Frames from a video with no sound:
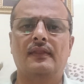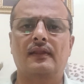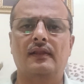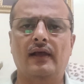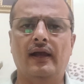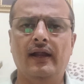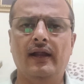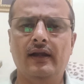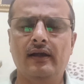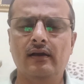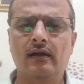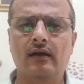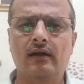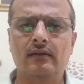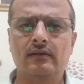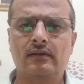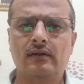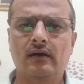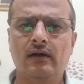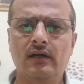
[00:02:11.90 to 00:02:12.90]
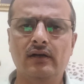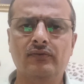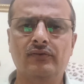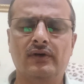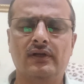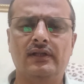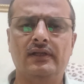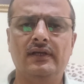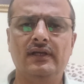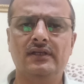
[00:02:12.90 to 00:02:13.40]
and third
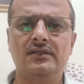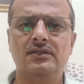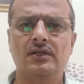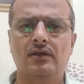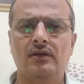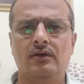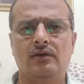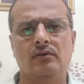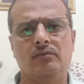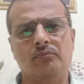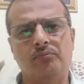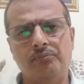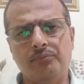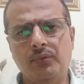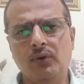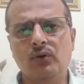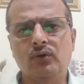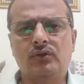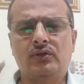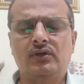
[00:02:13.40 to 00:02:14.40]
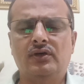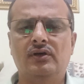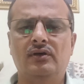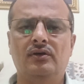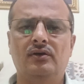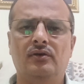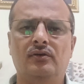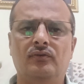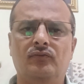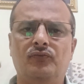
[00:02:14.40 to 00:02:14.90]
one is both,
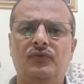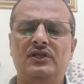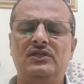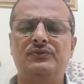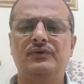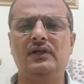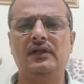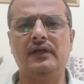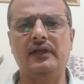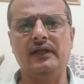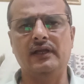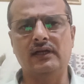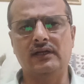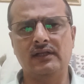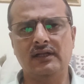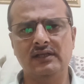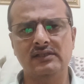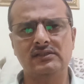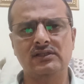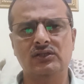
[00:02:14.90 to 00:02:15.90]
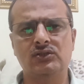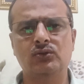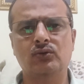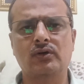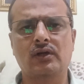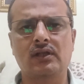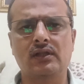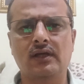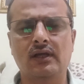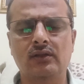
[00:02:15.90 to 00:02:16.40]
which will increase the
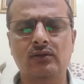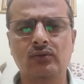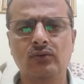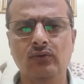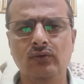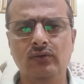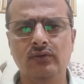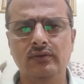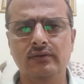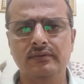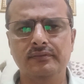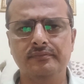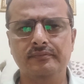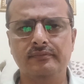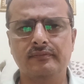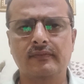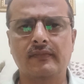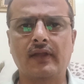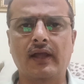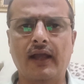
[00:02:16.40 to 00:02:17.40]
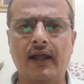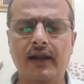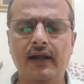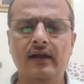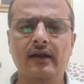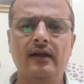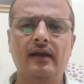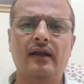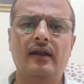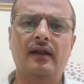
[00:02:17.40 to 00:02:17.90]
Shukra Dhatu and
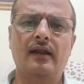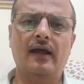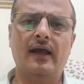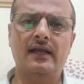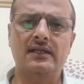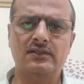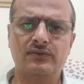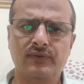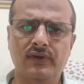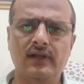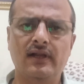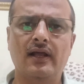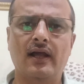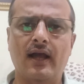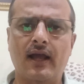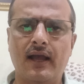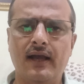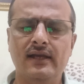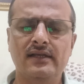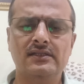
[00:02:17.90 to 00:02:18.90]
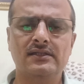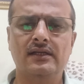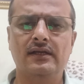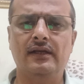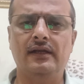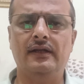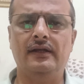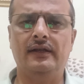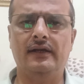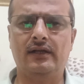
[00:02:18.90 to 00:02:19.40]
as well as
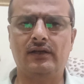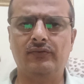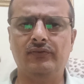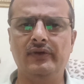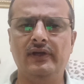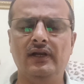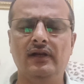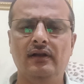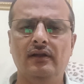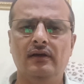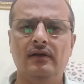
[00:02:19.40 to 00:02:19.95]
it will